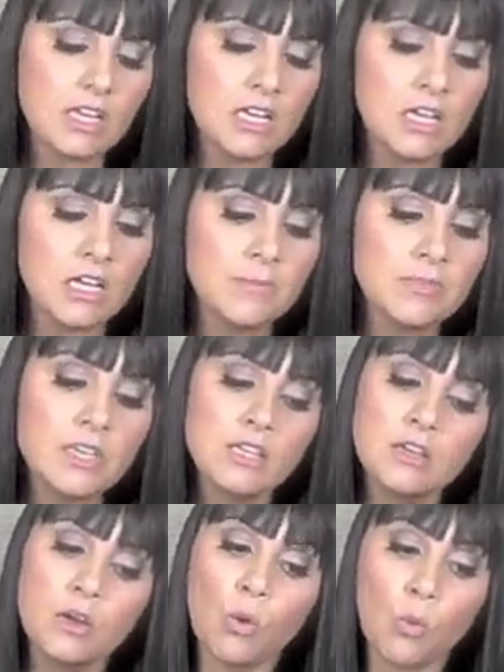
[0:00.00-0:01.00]
Um,
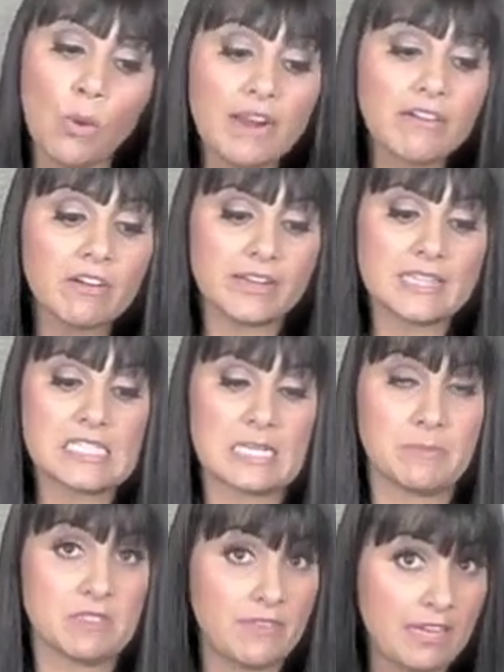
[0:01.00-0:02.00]
where are
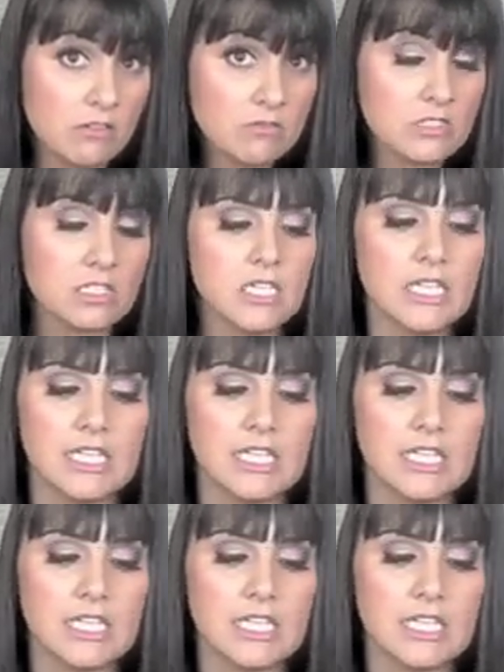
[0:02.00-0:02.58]
enzymes found?